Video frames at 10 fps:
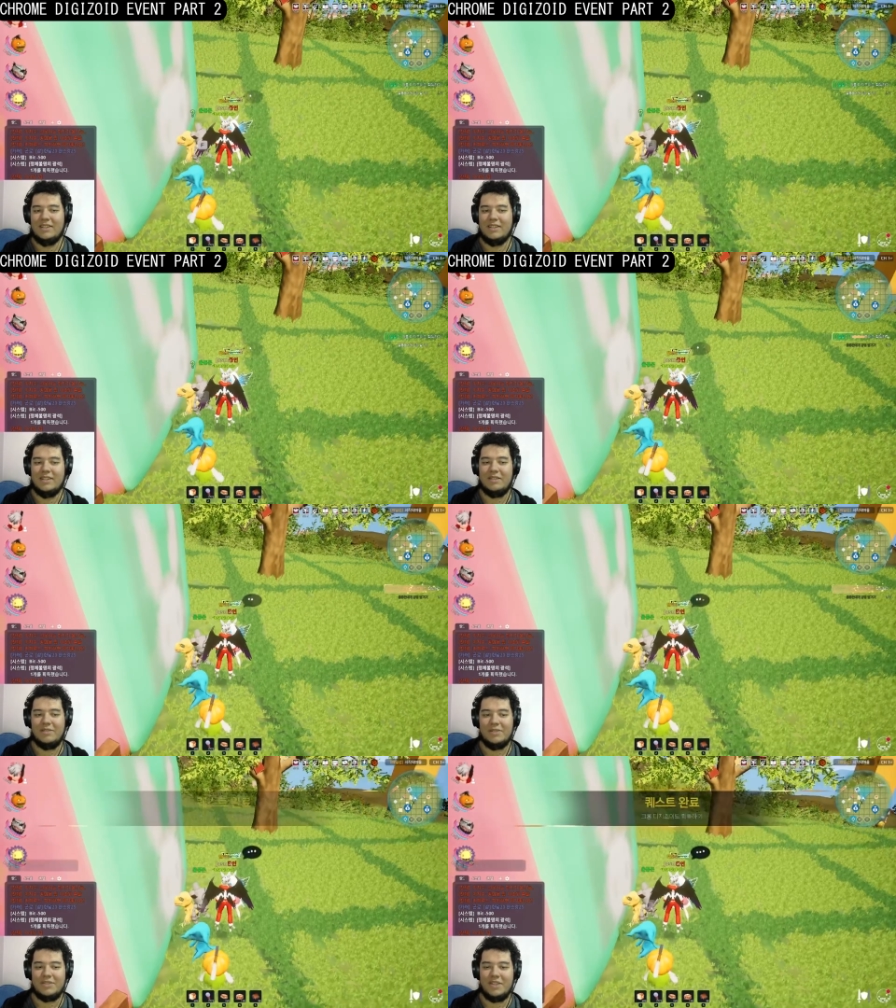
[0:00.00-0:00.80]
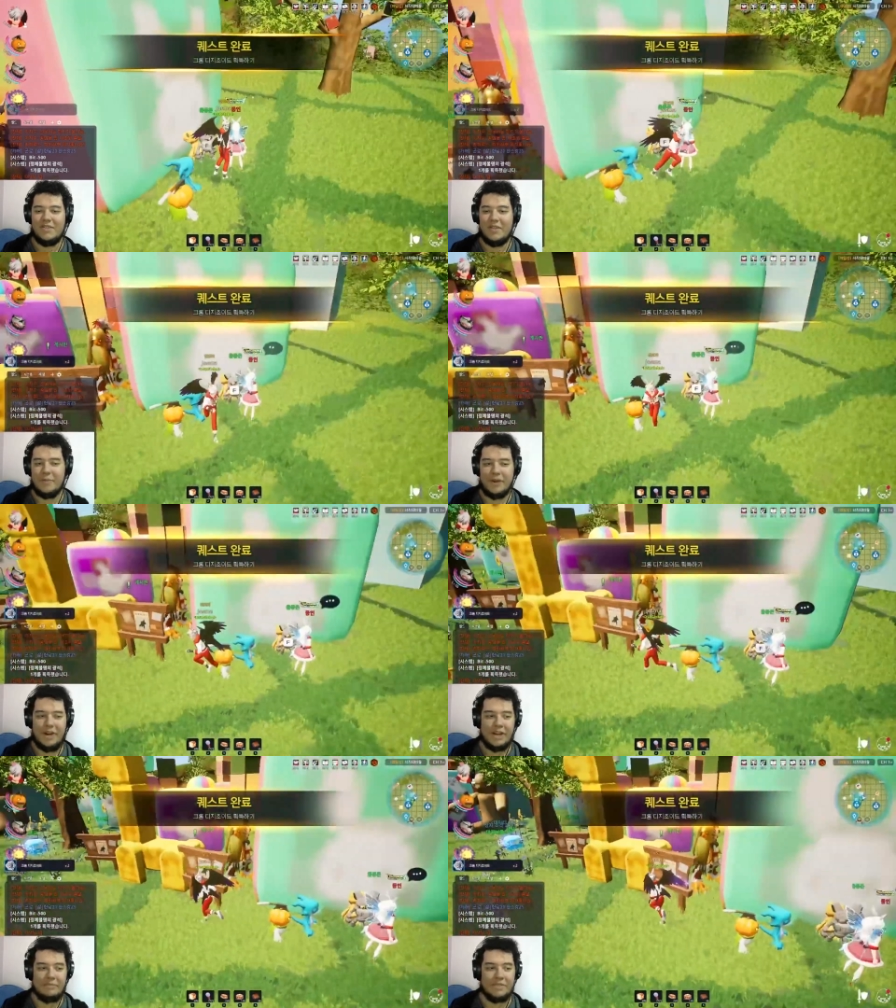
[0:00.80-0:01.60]
That would just give you more
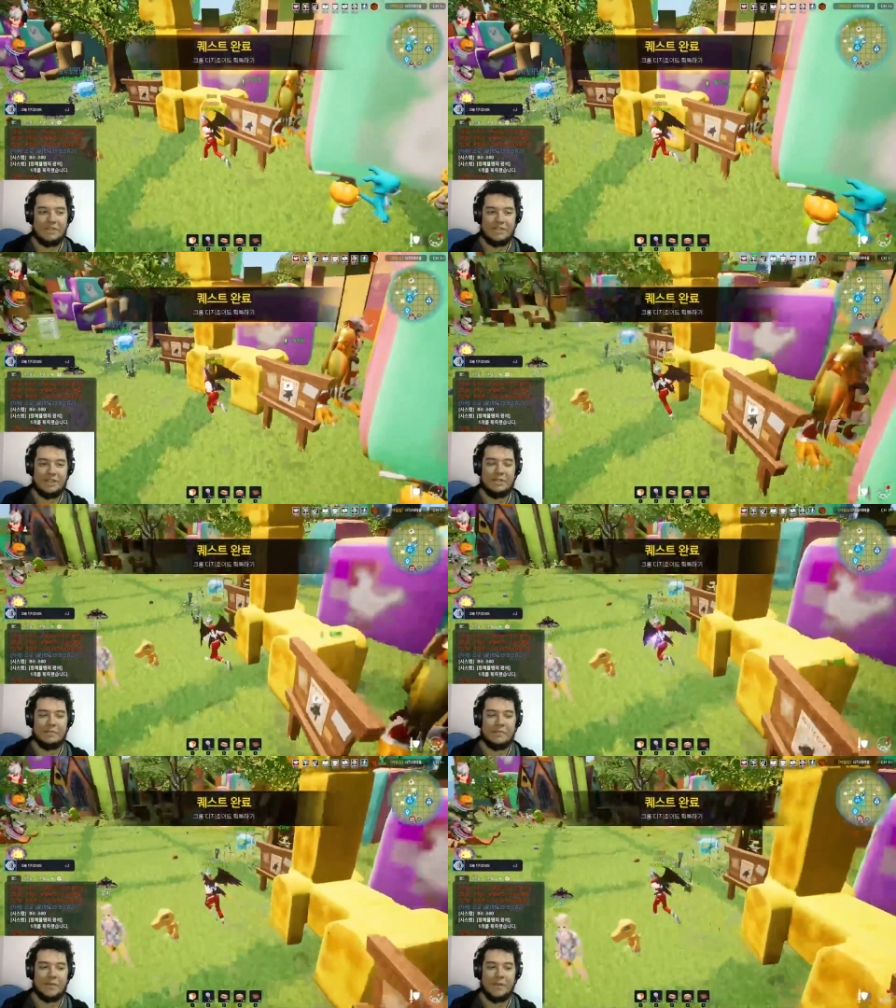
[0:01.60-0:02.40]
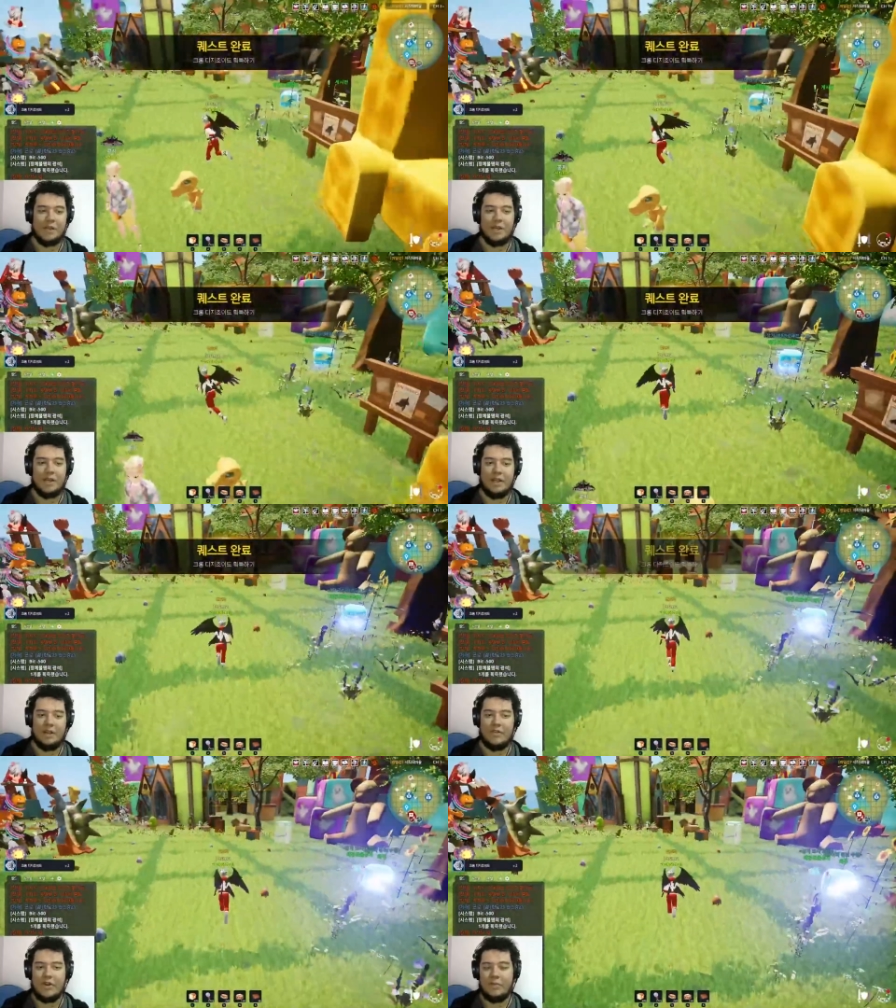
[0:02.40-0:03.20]
items every day, and then
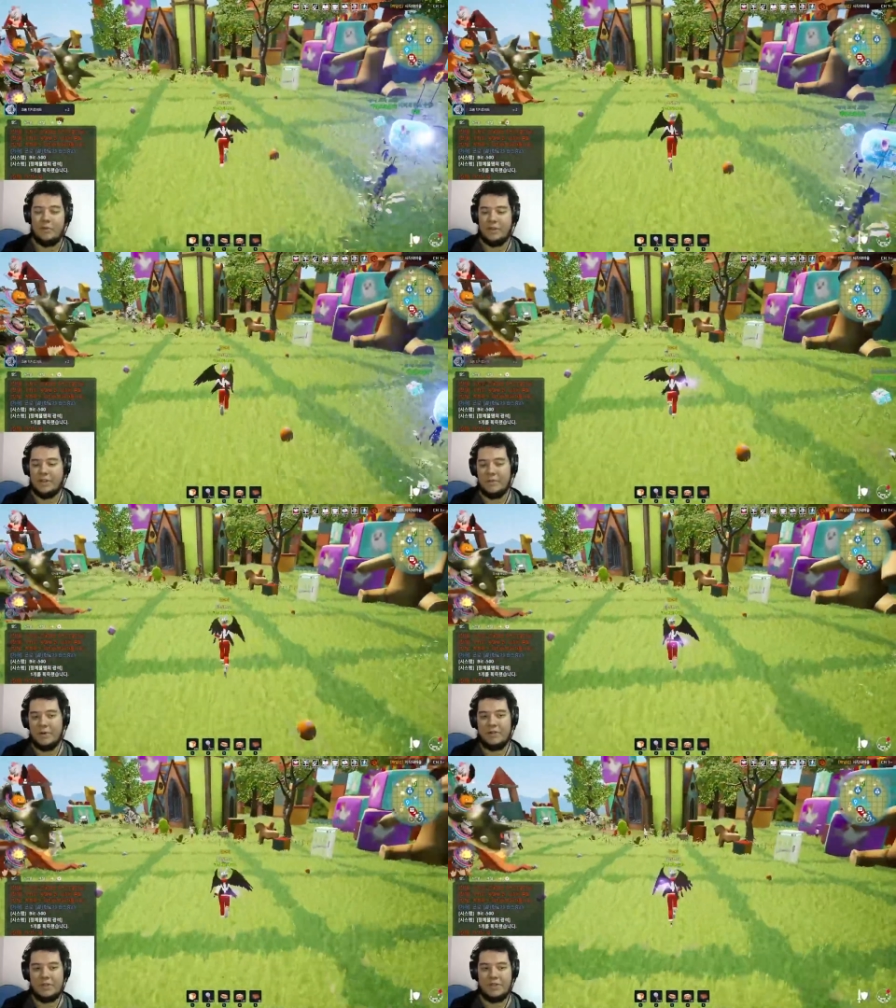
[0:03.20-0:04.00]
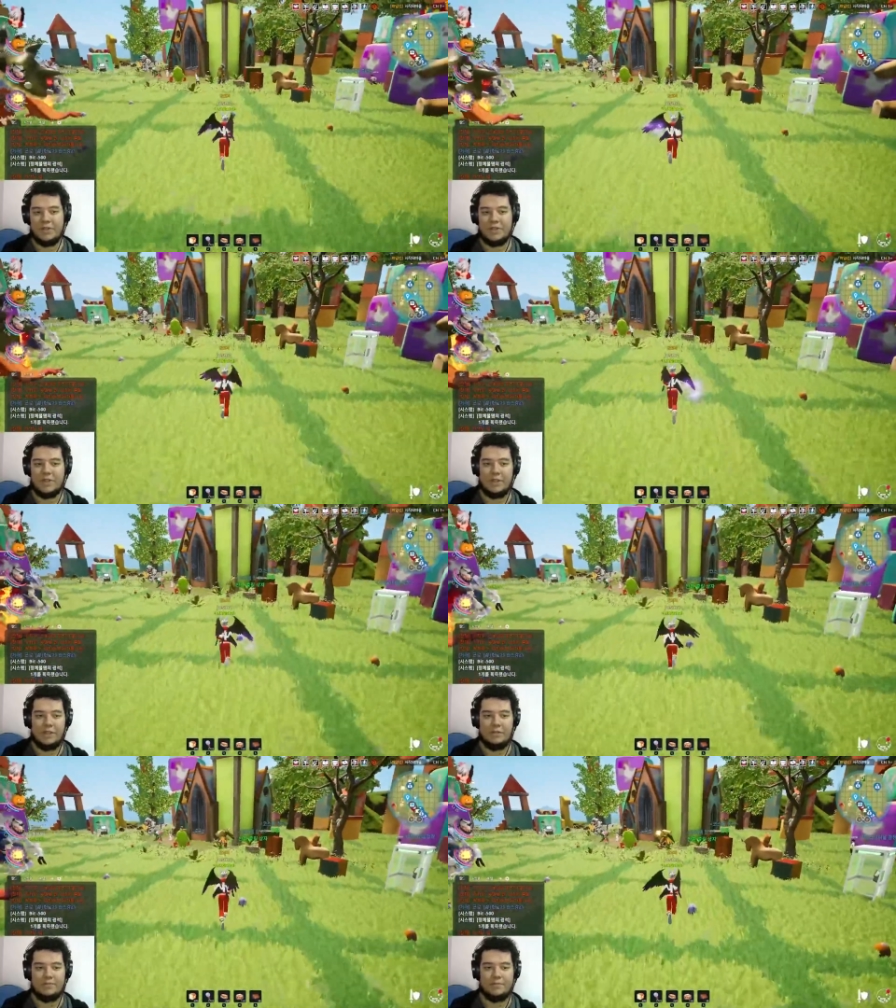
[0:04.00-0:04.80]
you gotta bring them over to
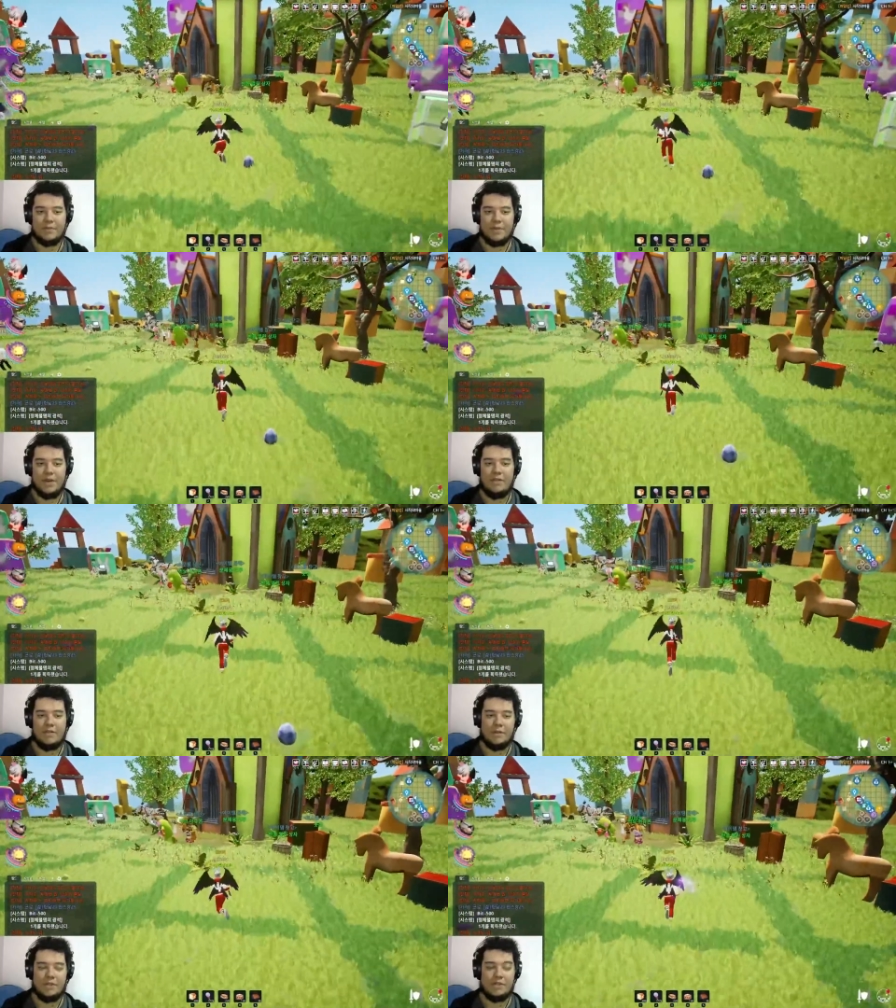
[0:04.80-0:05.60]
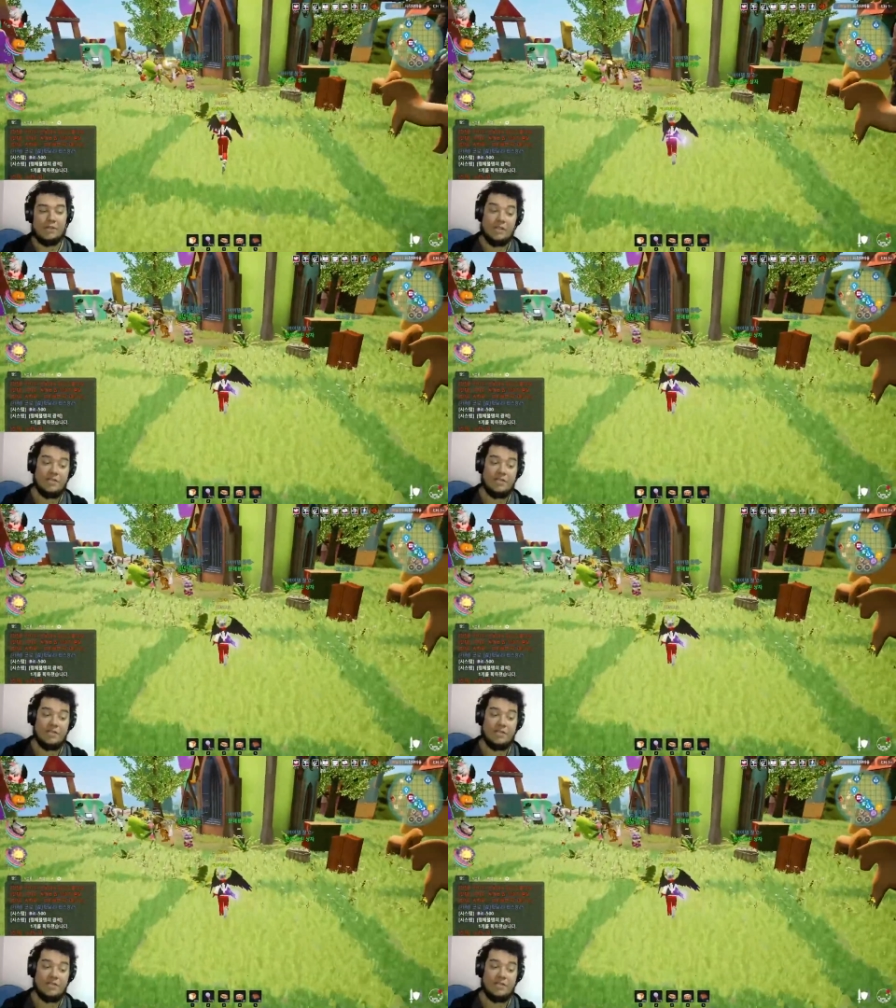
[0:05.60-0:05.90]
the anvil as